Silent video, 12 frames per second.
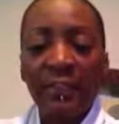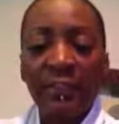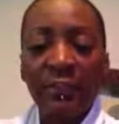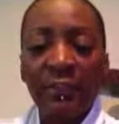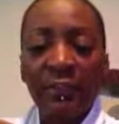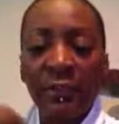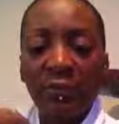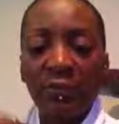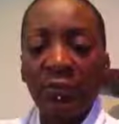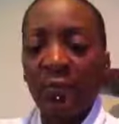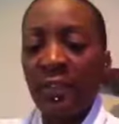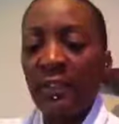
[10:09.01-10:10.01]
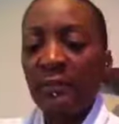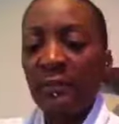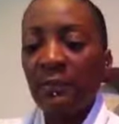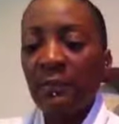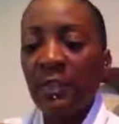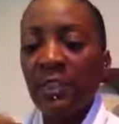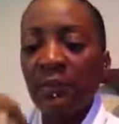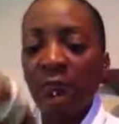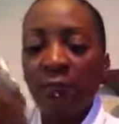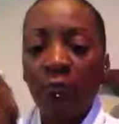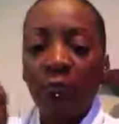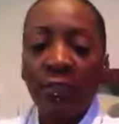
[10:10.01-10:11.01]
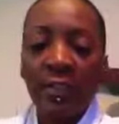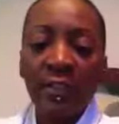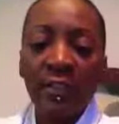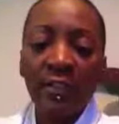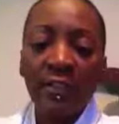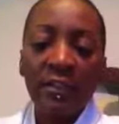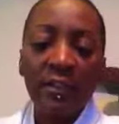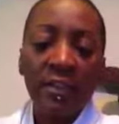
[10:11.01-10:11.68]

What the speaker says: to switch my jewelry up so much, for one.